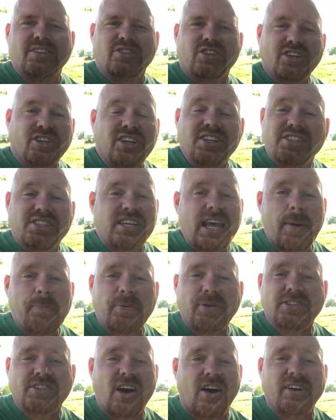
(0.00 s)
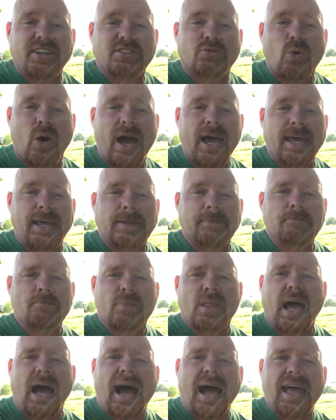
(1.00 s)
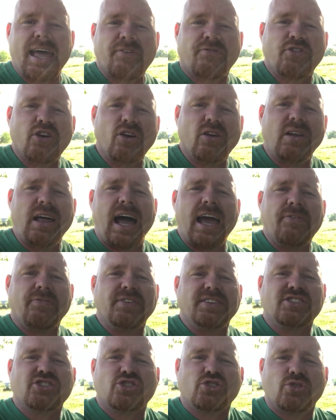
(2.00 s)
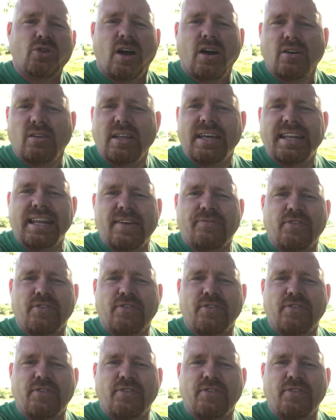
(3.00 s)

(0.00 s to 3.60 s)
The good shepherd's on his way. If your life is struggling,